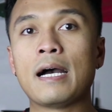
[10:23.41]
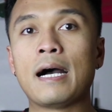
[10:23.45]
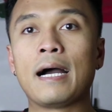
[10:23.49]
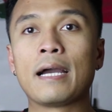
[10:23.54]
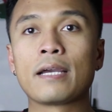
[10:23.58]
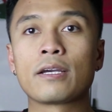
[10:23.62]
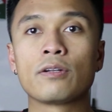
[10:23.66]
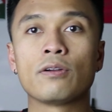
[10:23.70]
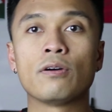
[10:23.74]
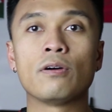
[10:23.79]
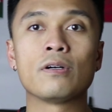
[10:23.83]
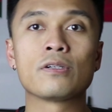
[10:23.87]

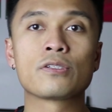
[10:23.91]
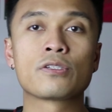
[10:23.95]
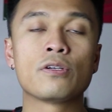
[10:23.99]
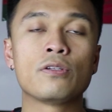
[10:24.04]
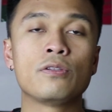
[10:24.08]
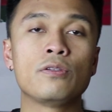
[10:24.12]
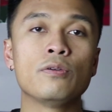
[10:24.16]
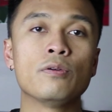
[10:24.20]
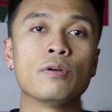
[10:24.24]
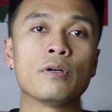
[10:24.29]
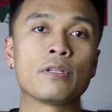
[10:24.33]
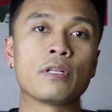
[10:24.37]
I can also
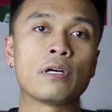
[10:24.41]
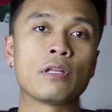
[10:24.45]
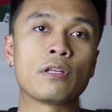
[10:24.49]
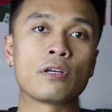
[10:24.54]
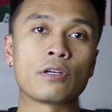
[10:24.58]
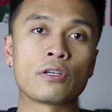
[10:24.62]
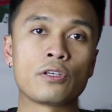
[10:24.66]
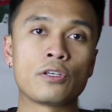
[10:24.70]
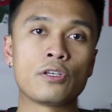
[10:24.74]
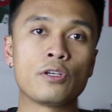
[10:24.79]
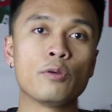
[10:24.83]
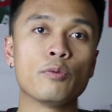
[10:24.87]
do
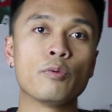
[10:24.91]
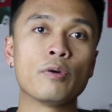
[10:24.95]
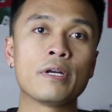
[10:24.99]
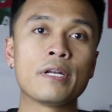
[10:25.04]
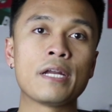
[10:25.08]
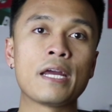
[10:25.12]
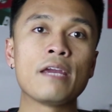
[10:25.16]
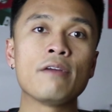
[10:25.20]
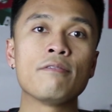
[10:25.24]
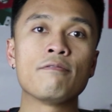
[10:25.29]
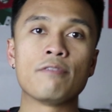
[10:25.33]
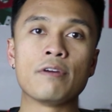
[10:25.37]
another
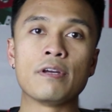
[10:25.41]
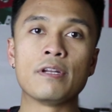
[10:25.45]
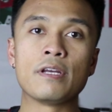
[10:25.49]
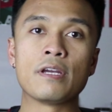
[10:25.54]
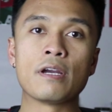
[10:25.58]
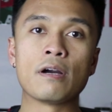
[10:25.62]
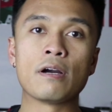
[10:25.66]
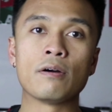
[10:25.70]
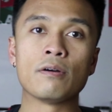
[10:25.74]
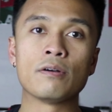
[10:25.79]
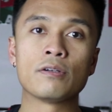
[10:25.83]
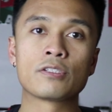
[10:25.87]
Q&A
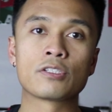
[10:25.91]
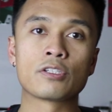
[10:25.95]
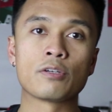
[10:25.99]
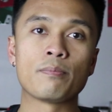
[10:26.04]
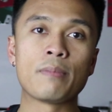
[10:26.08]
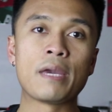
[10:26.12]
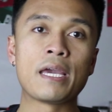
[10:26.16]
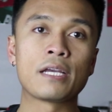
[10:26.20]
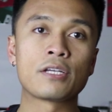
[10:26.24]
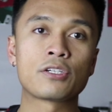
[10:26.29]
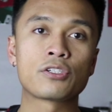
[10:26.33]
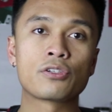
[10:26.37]
video, so
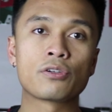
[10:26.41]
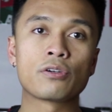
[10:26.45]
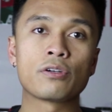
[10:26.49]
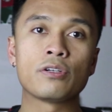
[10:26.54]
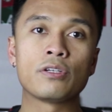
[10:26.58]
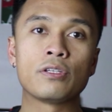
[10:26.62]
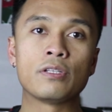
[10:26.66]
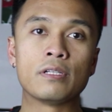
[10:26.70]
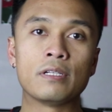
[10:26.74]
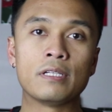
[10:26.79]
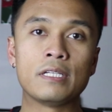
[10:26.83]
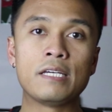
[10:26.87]
make sure
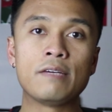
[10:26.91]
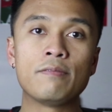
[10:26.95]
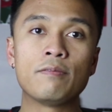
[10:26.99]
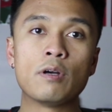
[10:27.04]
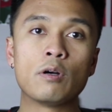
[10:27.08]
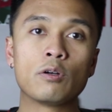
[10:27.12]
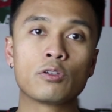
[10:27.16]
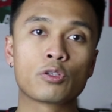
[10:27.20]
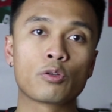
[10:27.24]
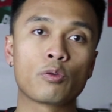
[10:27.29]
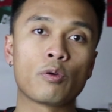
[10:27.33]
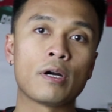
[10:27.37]
you leave
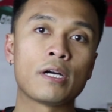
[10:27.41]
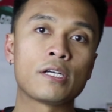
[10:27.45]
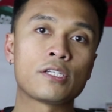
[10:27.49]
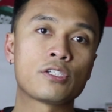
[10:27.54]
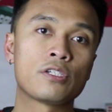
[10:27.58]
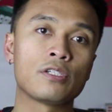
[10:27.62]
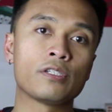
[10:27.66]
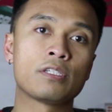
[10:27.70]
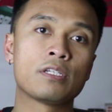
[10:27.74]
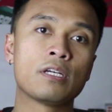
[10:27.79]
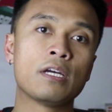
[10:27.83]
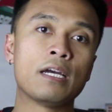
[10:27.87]
those
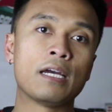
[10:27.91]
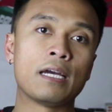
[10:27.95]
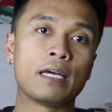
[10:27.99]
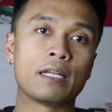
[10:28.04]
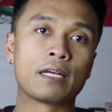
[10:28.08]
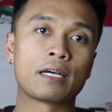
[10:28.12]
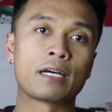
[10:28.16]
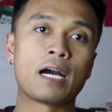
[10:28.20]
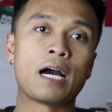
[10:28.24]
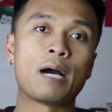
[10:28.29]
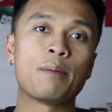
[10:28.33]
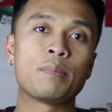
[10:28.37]
questions in
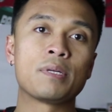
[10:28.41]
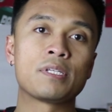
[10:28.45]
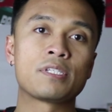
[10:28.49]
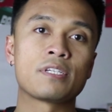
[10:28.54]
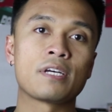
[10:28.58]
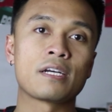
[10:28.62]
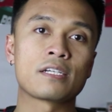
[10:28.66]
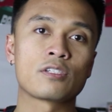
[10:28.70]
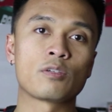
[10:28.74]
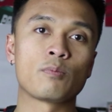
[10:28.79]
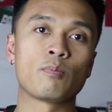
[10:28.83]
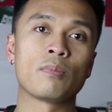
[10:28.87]
the comment
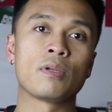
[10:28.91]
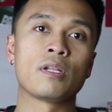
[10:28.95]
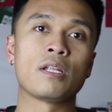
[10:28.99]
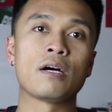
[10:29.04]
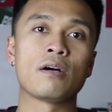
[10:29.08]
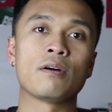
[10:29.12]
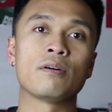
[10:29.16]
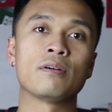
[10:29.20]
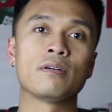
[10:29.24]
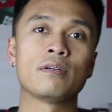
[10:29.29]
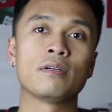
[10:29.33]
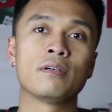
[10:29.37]
section
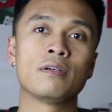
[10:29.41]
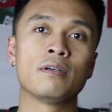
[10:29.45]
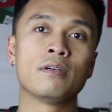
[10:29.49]
below.